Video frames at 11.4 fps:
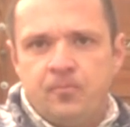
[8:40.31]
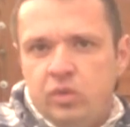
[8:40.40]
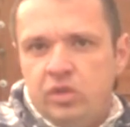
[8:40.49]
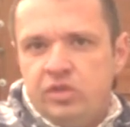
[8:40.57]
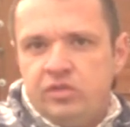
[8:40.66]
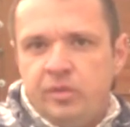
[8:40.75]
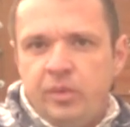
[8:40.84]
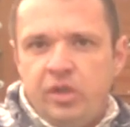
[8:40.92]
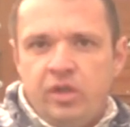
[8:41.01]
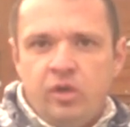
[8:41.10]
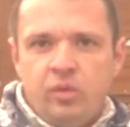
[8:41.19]
Please let
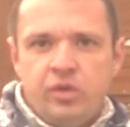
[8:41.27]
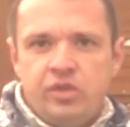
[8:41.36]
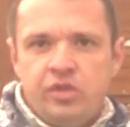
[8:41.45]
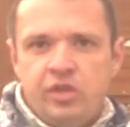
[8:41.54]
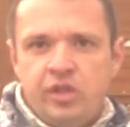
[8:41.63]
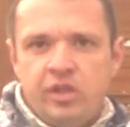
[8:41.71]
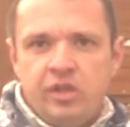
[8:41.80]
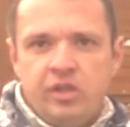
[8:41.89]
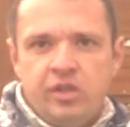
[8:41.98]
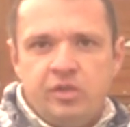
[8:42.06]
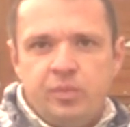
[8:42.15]
me know what you think
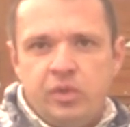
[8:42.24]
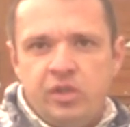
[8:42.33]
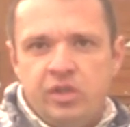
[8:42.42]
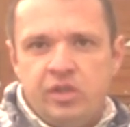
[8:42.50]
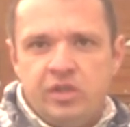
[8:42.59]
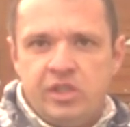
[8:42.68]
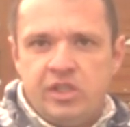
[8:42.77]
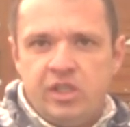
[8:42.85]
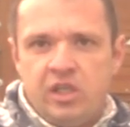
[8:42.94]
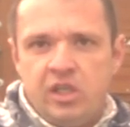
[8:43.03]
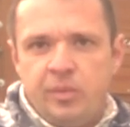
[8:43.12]
of this particular
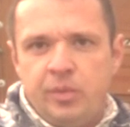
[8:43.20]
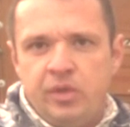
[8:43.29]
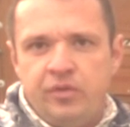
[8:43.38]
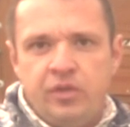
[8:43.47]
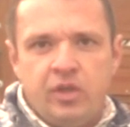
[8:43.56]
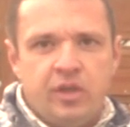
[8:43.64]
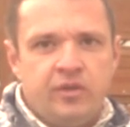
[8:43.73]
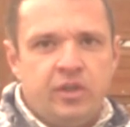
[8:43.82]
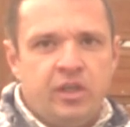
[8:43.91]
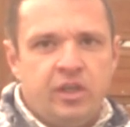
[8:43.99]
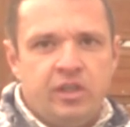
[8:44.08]
setup and if you have
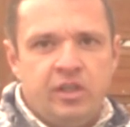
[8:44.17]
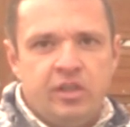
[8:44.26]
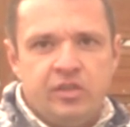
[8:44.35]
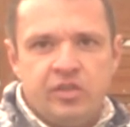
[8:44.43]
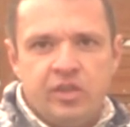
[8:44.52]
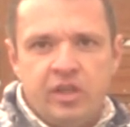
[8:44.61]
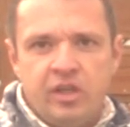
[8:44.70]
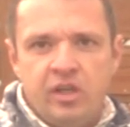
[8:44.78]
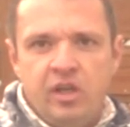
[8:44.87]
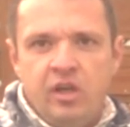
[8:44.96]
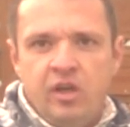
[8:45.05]
any ideas
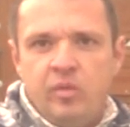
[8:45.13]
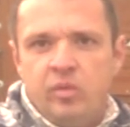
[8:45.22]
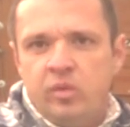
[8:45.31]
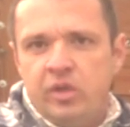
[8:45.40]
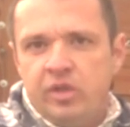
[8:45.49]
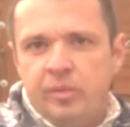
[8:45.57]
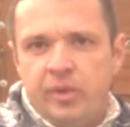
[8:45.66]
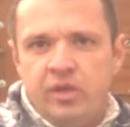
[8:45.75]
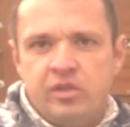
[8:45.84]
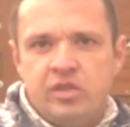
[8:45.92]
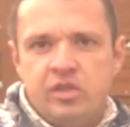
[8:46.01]
that we could
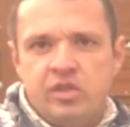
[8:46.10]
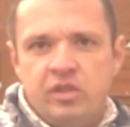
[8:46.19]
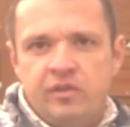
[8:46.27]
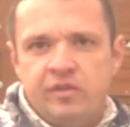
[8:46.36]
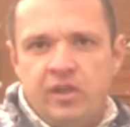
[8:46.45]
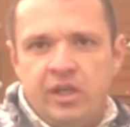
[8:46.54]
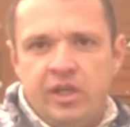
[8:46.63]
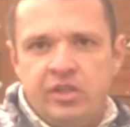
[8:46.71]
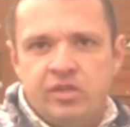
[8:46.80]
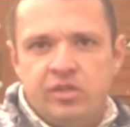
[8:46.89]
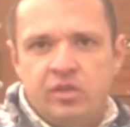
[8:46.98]
mount such a
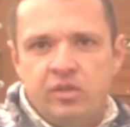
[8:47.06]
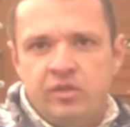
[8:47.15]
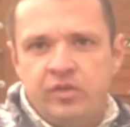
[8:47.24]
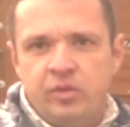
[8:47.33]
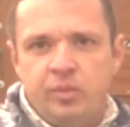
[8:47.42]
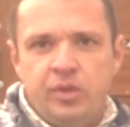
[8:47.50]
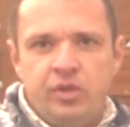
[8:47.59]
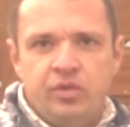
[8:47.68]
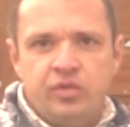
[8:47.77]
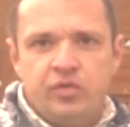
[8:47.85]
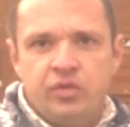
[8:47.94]
device or if it would be
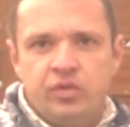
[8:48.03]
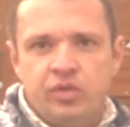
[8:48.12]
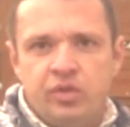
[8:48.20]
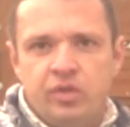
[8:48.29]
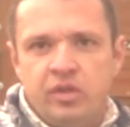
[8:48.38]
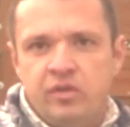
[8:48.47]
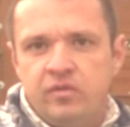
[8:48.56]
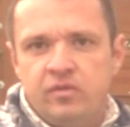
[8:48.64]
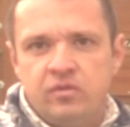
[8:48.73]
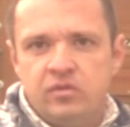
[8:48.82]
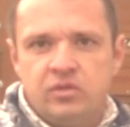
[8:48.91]
useful to you.
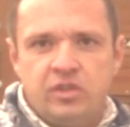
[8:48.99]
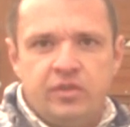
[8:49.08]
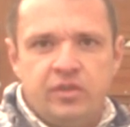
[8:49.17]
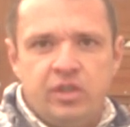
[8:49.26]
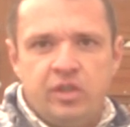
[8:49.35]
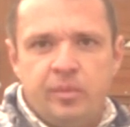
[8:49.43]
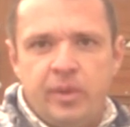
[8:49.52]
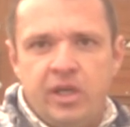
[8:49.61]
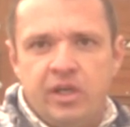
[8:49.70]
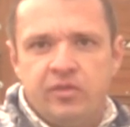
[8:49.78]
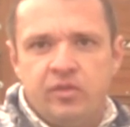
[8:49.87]
I'd love to hear
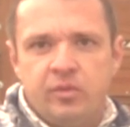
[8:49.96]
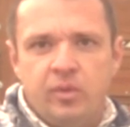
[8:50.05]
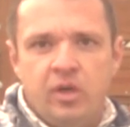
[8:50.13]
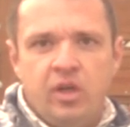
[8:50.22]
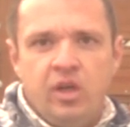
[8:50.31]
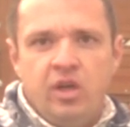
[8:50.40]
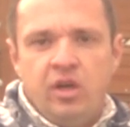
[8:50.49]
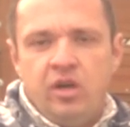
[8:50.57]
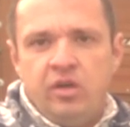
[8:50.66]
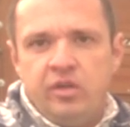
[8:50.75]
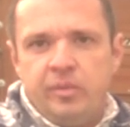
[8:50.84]
back from
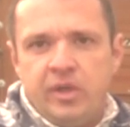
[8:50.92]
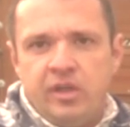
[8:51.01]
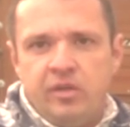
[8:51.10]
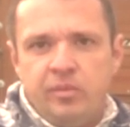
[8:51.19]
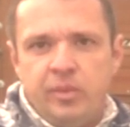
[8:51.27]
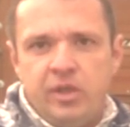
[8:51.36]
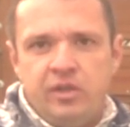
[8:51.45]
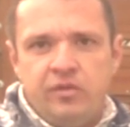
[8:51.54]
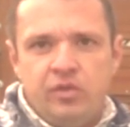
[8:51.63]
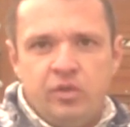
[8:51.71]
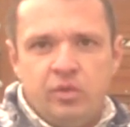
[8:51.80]
all of my many
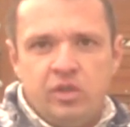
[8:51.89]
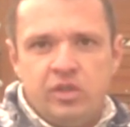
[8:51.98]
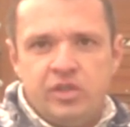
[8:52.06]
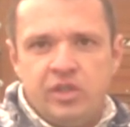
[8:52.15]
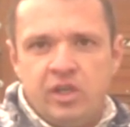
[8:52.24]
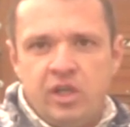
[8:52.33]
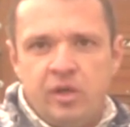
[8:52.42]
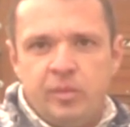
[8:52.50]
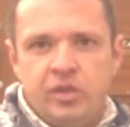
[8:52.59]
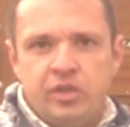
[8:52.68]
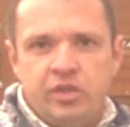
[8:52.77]
viewers and
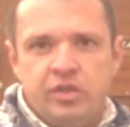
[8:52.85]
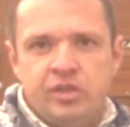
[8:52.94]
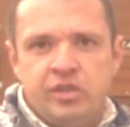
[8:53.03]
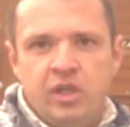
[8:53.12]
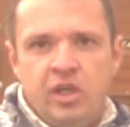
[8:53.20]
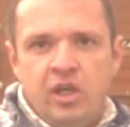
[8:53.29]
commenters.